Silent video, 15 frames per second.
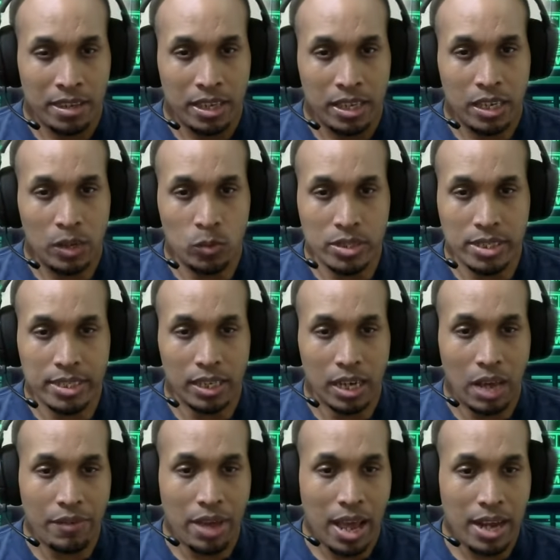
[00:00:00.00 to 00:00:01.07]
he will still
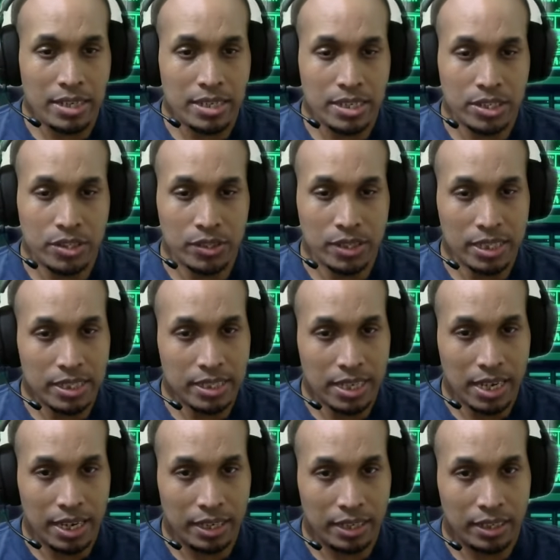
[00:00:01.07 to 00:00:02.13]
have access to this
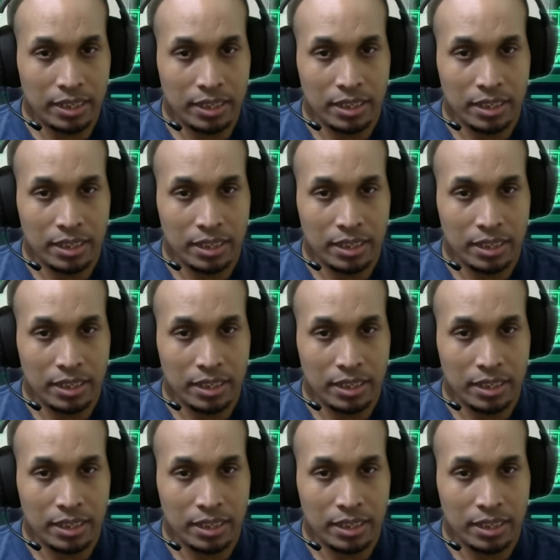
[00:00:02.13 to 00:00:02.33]
10.